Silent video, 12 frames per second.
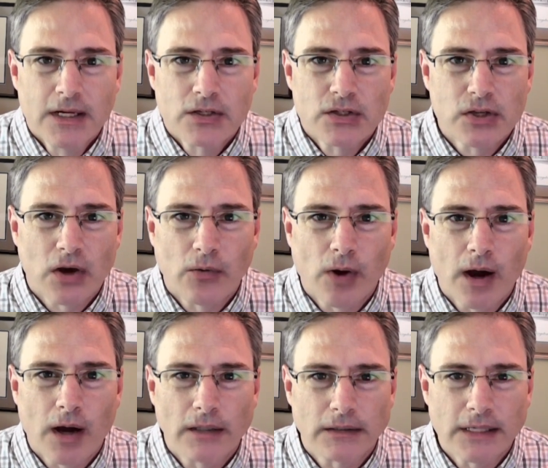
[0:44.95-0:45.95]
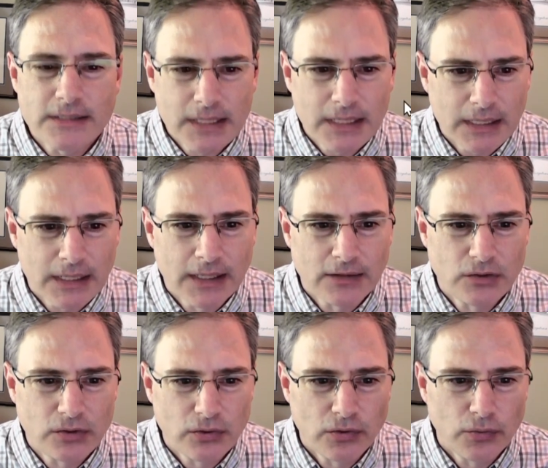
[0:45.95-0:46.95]
So uh, let's get
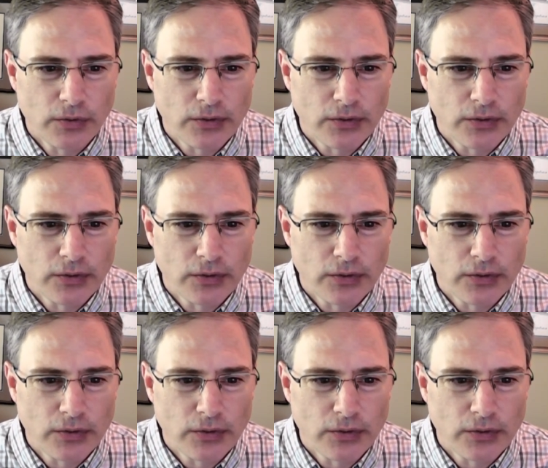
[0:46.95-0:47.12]
into the